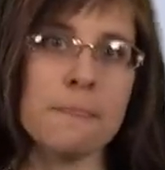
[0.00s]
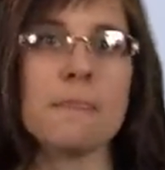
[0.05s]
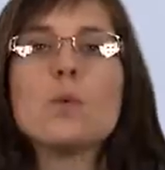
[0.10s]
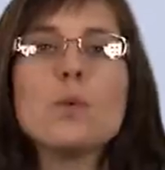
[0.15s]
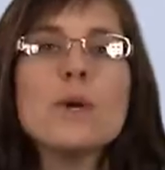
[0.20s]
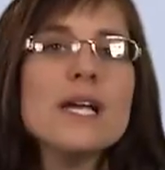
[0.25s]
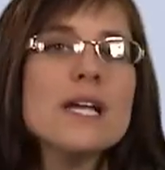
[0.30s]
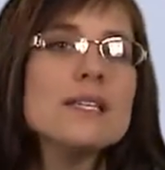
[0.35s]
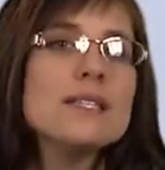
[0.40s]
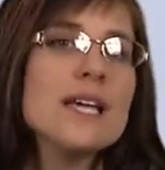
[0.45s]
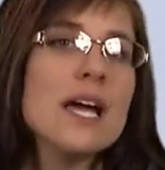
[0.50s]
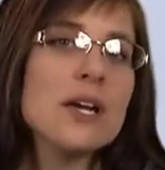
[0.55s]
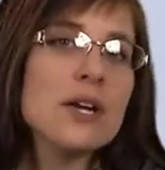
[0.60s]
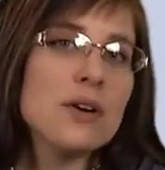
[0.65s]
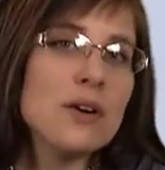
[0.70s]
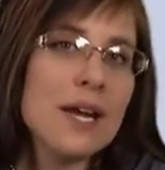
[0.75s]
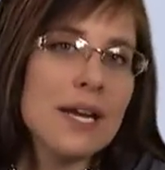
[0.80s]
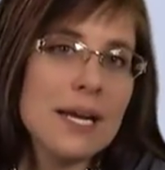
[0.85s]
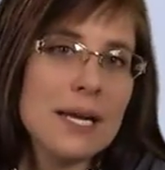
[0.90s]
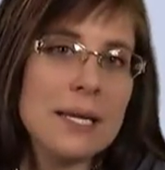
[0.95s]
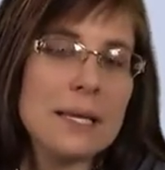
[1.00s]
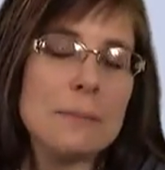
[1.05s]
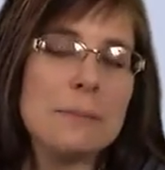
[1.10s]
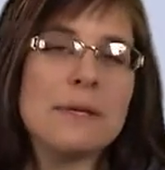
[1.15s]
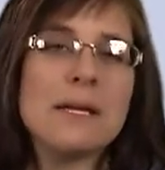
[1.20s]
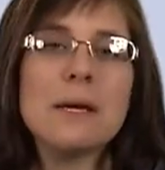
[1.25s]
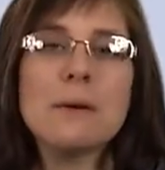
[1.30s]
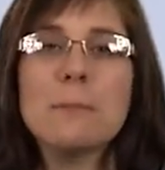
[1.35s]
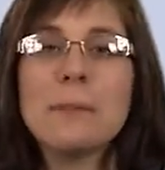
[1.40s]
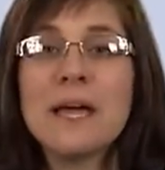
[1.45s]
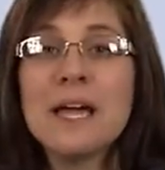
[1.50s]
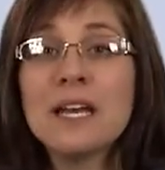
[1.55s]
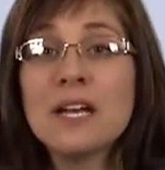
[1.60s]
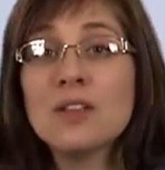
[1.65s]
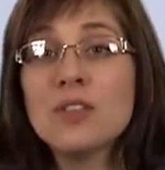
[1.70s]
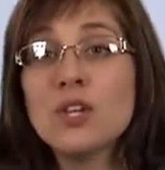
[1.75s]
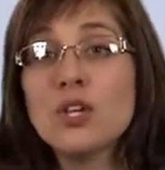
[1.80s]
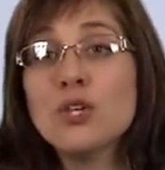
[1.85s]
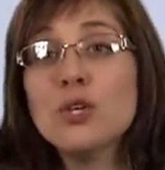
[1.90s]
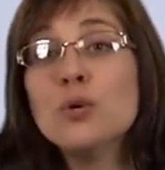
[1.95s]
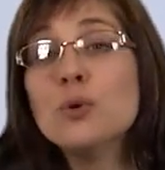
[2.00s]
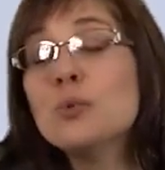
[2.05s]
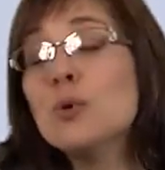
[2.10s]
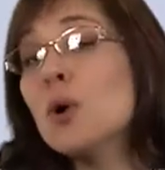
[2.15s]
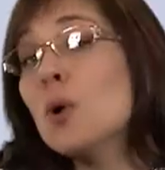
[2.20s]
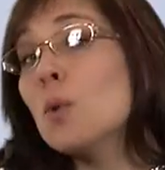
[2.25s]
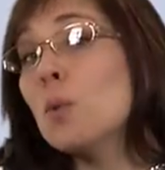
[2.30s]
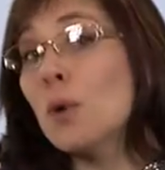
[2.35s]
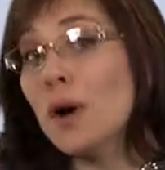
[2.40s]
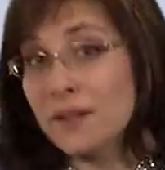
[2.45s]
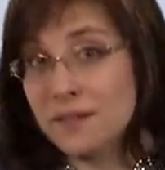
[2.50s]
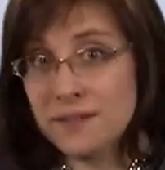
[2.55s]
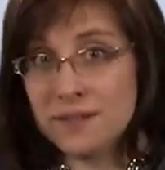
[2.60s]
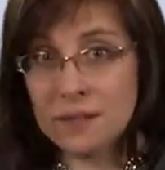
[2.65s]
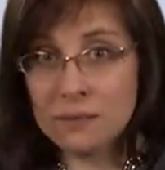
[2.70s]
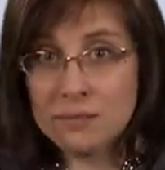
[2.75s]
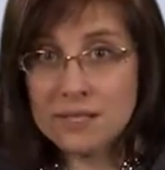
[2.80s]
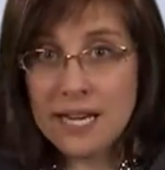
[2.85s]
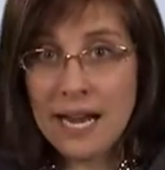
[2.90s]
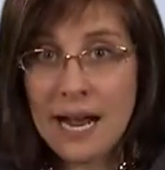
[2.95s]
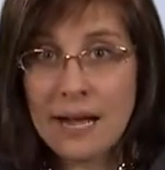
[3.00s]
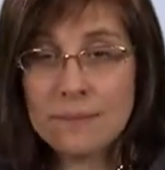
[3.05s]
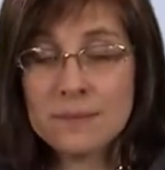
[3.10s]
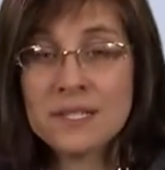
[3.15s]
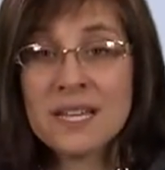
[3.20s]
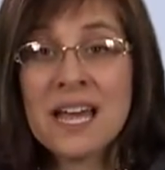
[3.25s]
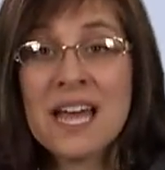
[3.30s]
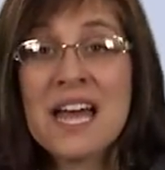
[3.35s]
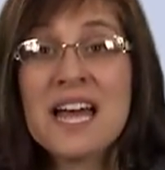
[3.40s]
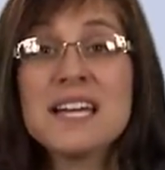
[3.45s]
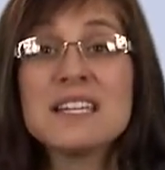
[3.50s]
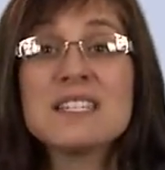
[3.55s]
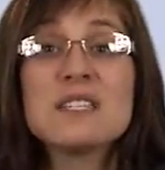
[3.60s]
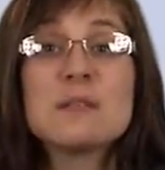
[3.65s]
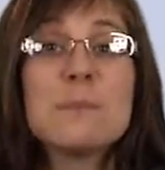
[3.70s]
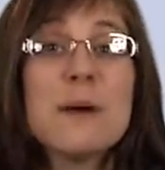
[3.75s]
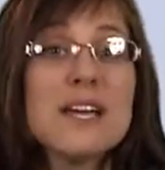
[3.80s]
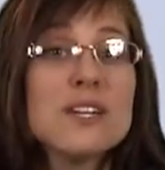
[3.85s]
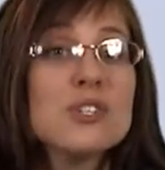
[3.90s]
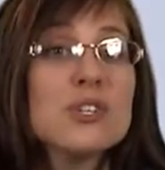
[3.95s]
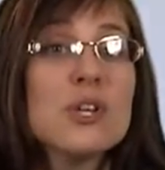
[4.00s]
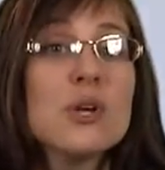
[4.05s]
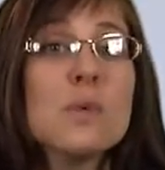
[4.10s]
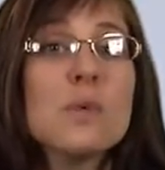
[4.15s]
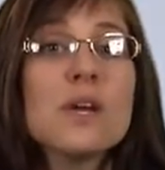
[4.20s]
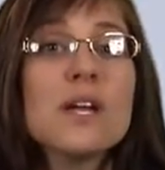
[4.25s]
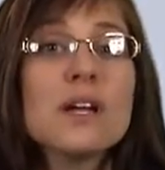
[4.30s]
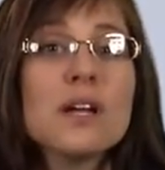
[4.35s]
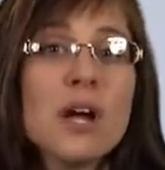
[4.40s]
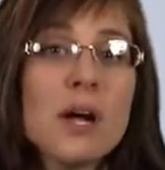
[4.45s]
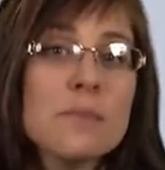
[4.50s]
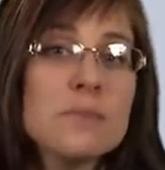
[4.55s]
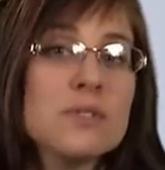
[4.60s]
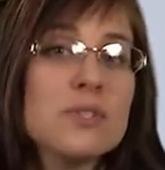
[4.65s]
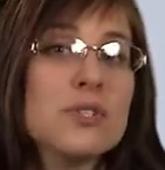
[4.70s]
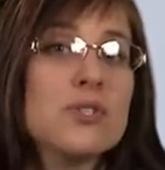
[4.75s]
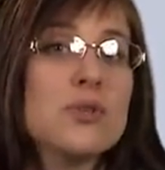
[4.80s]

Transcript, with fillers: Redecorating can be a pain in the you-know-what sometimes, especially when it comes to